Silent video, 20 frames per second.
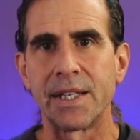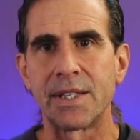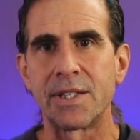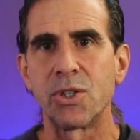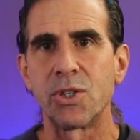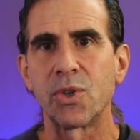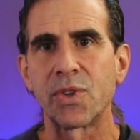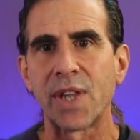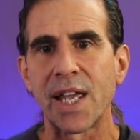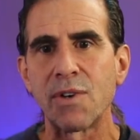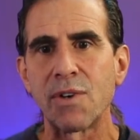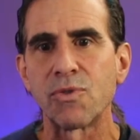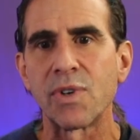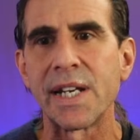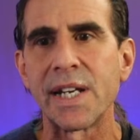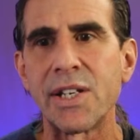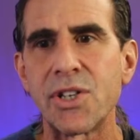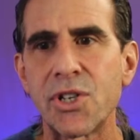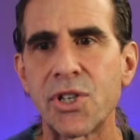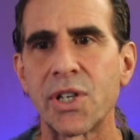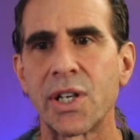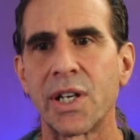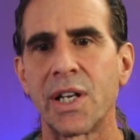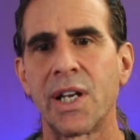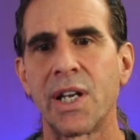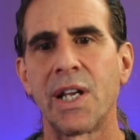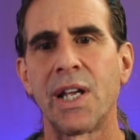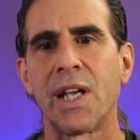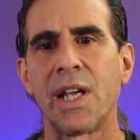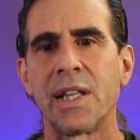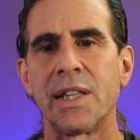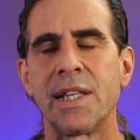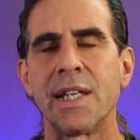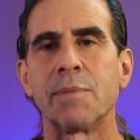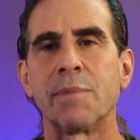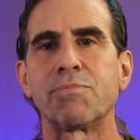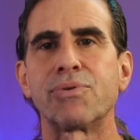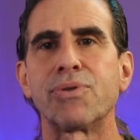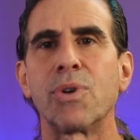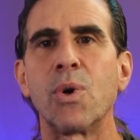until they reach
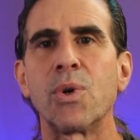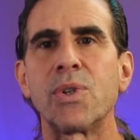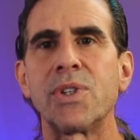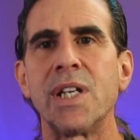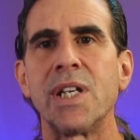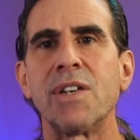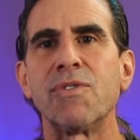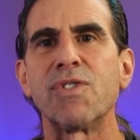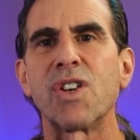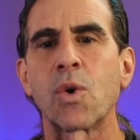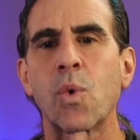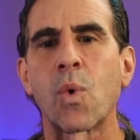their protein